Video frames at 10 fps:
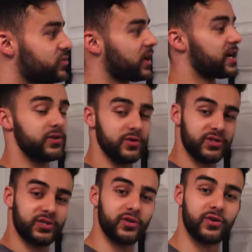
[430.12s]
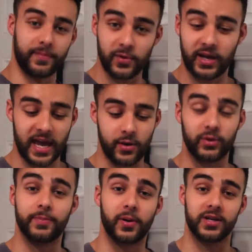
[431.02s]
is what I use to communicate
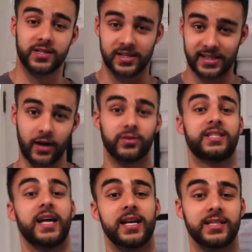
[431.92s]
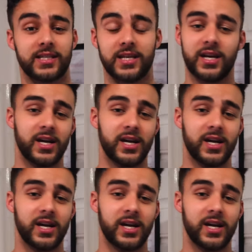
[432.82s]
with the person downstairs,